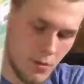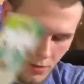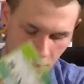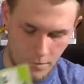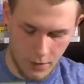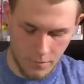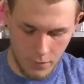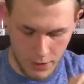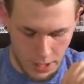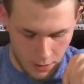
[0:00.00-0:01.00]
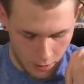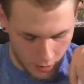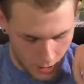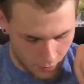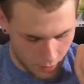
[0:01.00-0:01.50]
So I figured for $1 you
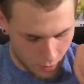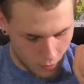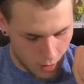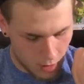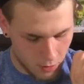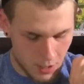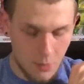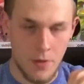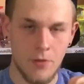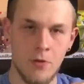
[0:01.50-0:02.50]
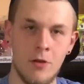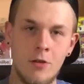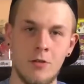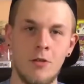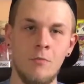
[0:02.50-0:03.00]
can't really go wrong. I went through
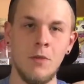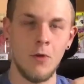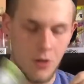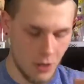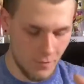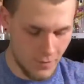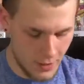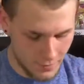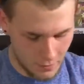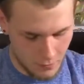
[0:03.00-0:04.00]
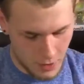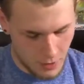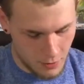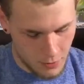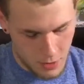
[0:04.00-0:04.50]
an Amiibo card phase for a while.